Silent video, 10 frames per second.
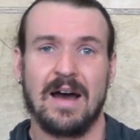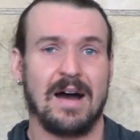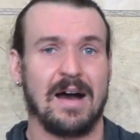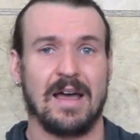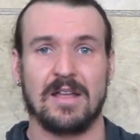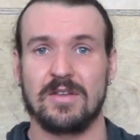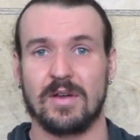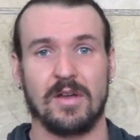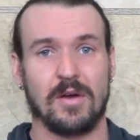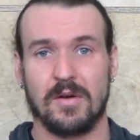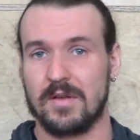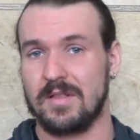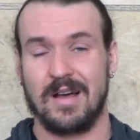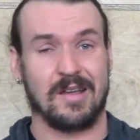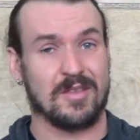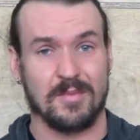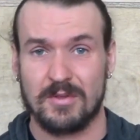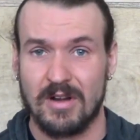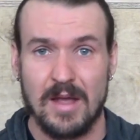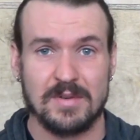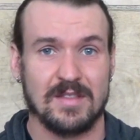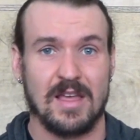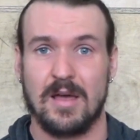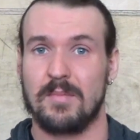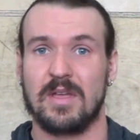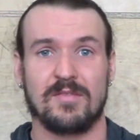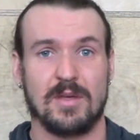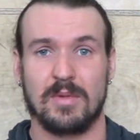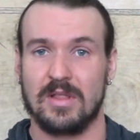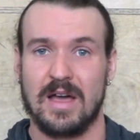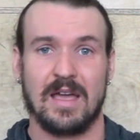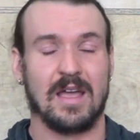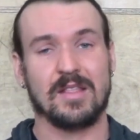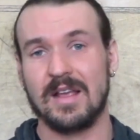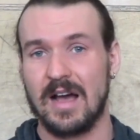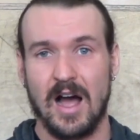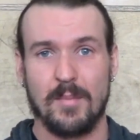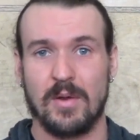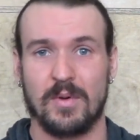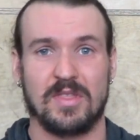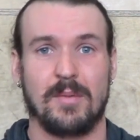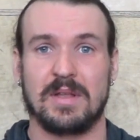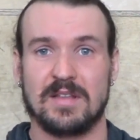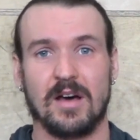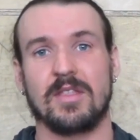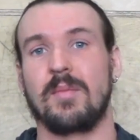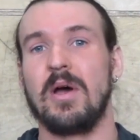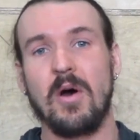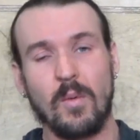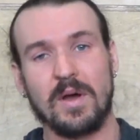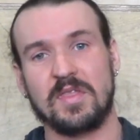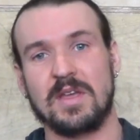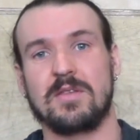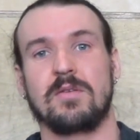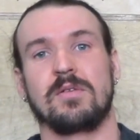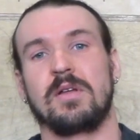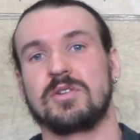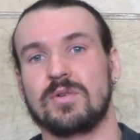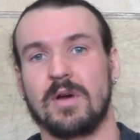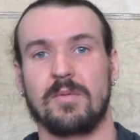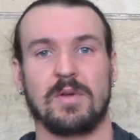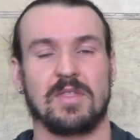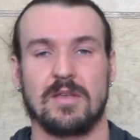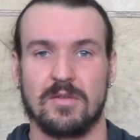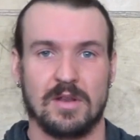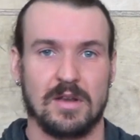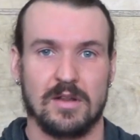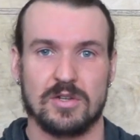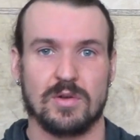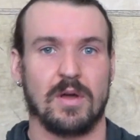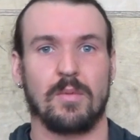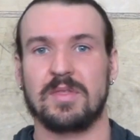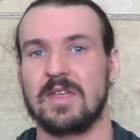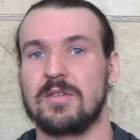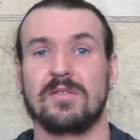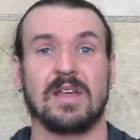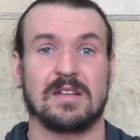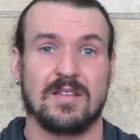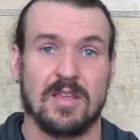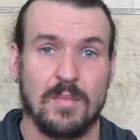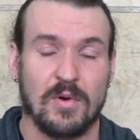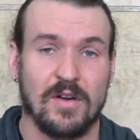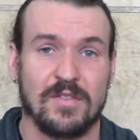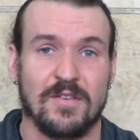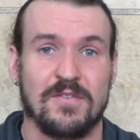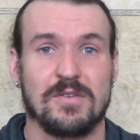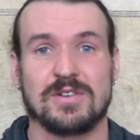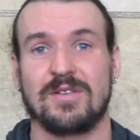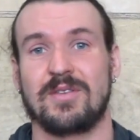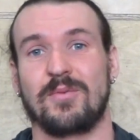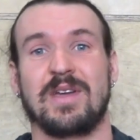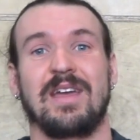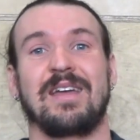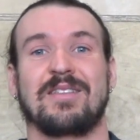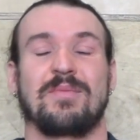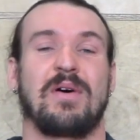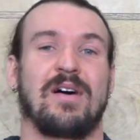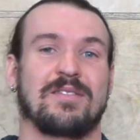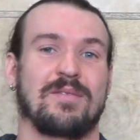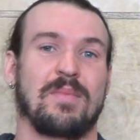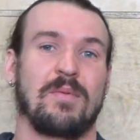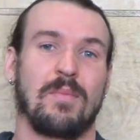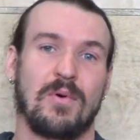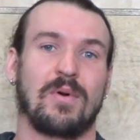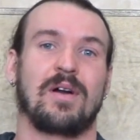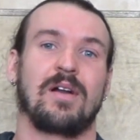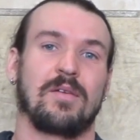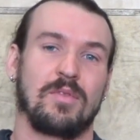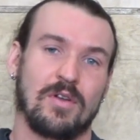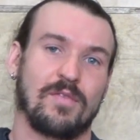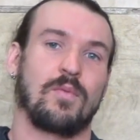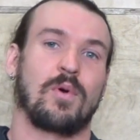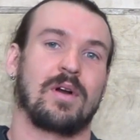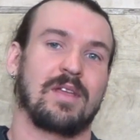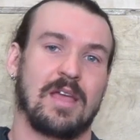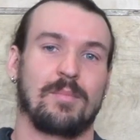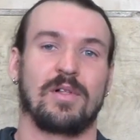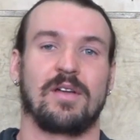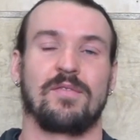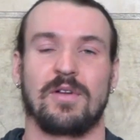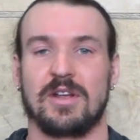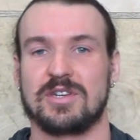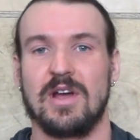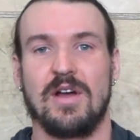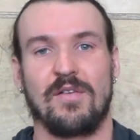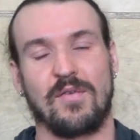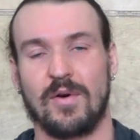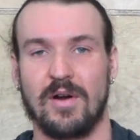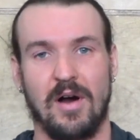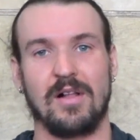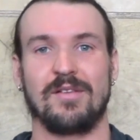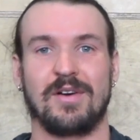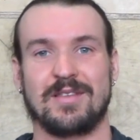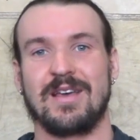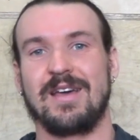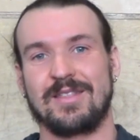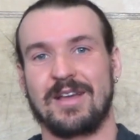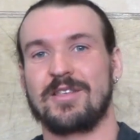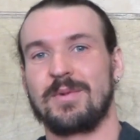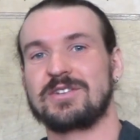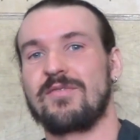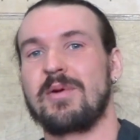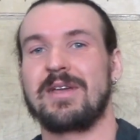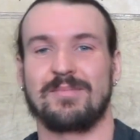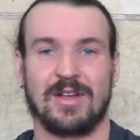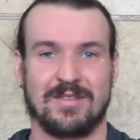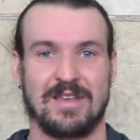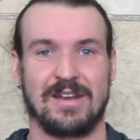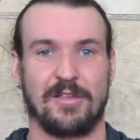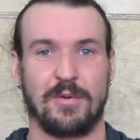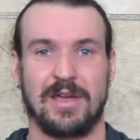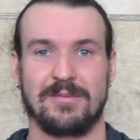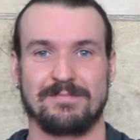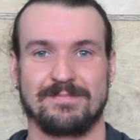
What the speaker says: And you can go like subscribe to them, give them a like, and then comment with them and tell them what things you enjoyed, what things you didn't enjoy, what things you'd like to see more of in the future so we can get some awesome more Nerf War gameplay footage for all of us. Thanks so much, everybody. I'll see you next week.